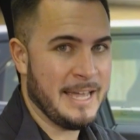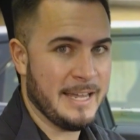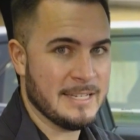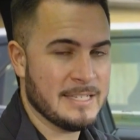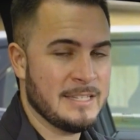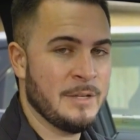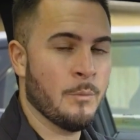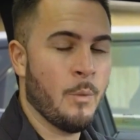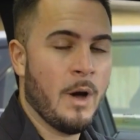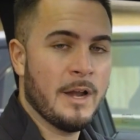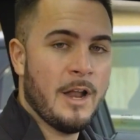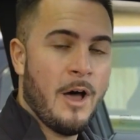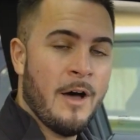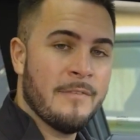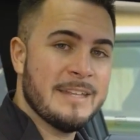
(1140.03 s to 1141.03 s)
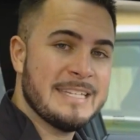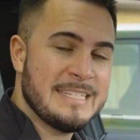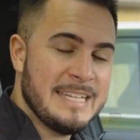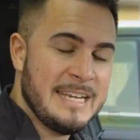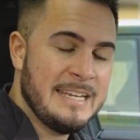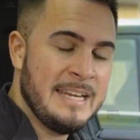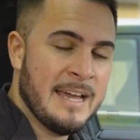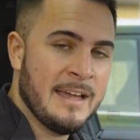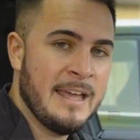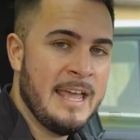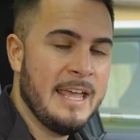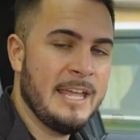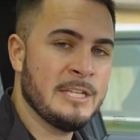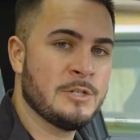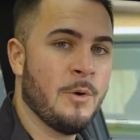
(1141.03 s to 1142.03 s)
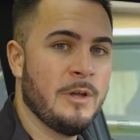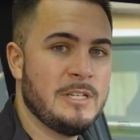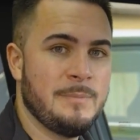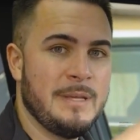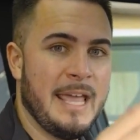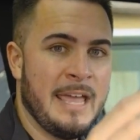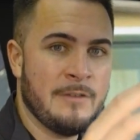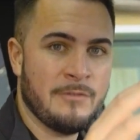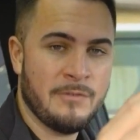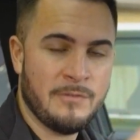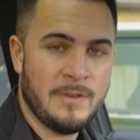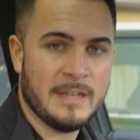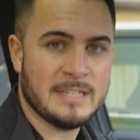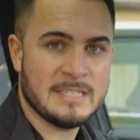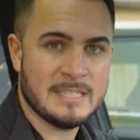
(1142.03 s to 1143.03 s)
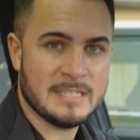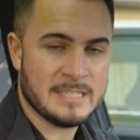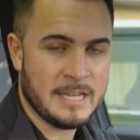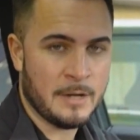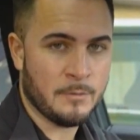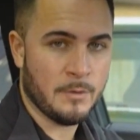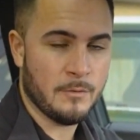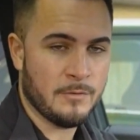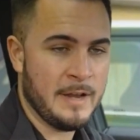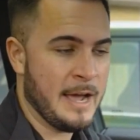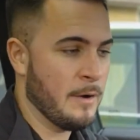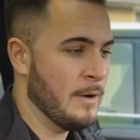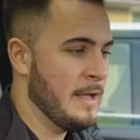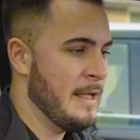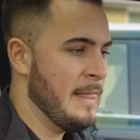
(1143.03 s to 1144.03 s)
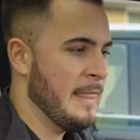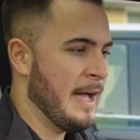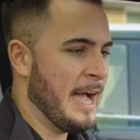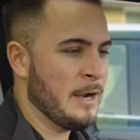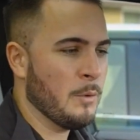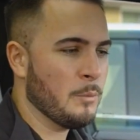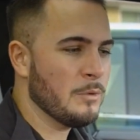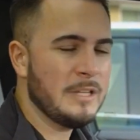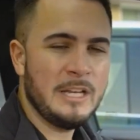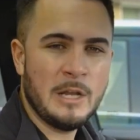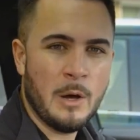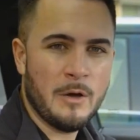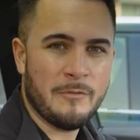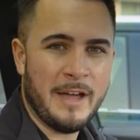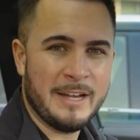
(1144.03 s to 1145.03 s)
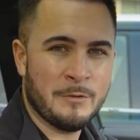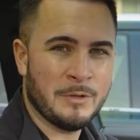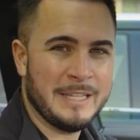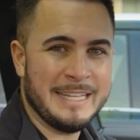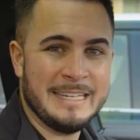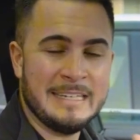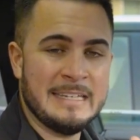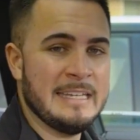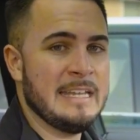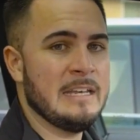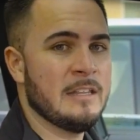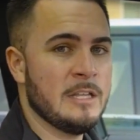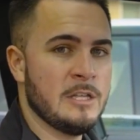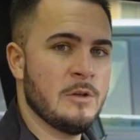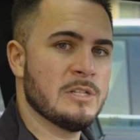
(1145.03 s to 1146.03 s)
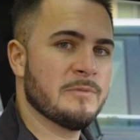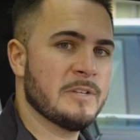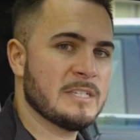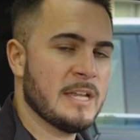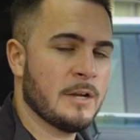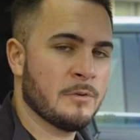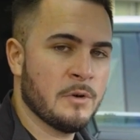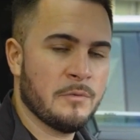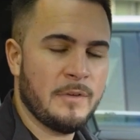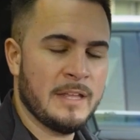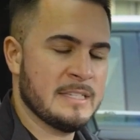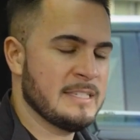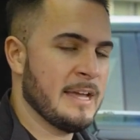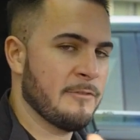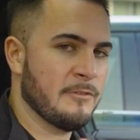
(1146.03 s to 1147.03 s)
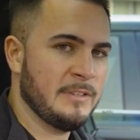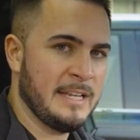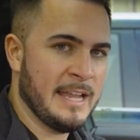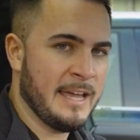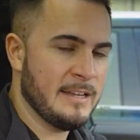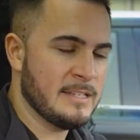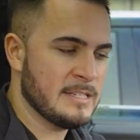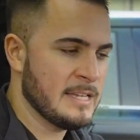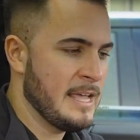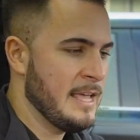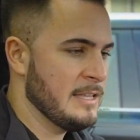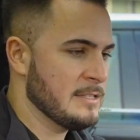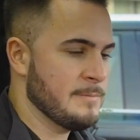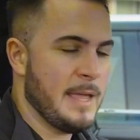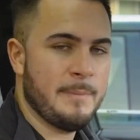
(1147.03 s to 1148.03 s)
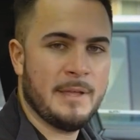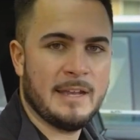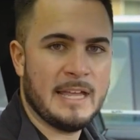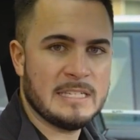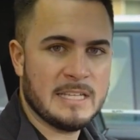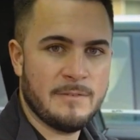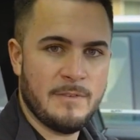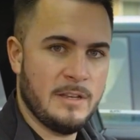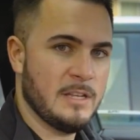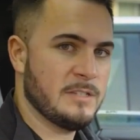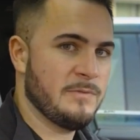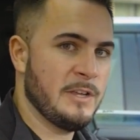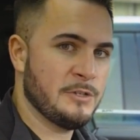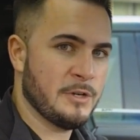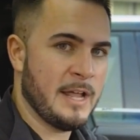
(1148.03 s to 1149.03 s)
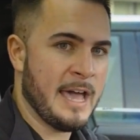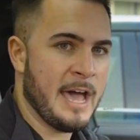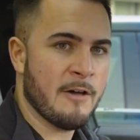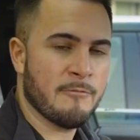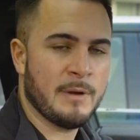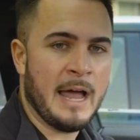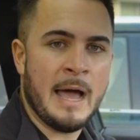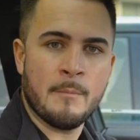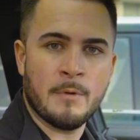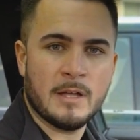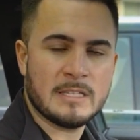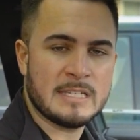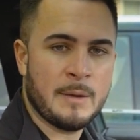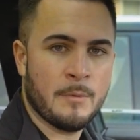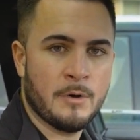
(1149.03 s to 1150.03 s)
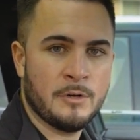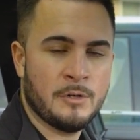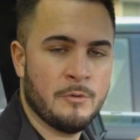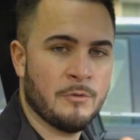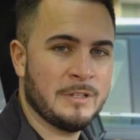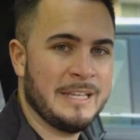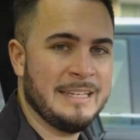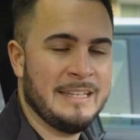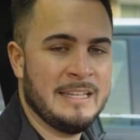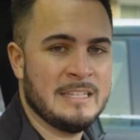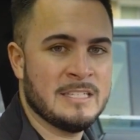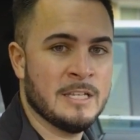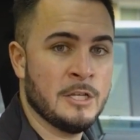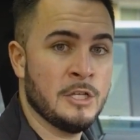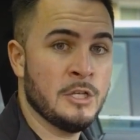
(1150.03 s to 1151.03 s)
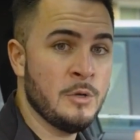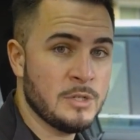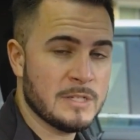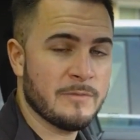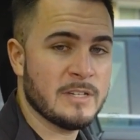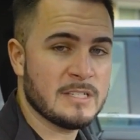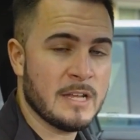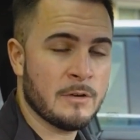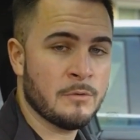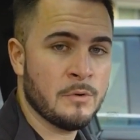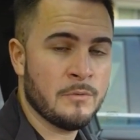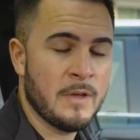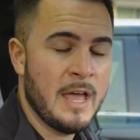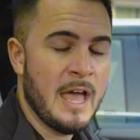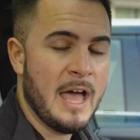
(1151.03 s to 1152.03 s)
nice. The one on the Signia is going to be a fixed sunroof. Now, I don't really know if I'd really need the use of a sunroof. It's definitely nice, maybe a nice convenience feature to have, but I'm not someone who really needs the use of the sunroof.